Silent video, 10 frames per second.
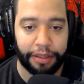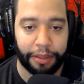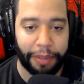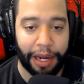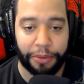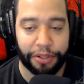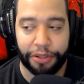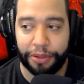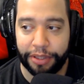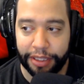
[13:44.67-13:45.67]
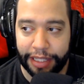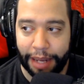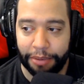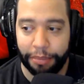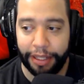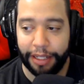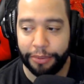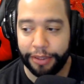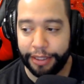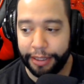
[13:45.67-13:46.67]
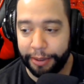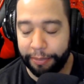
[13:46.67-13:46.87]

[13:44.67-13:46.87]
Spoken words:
The power is yours, as Captain Planet would say.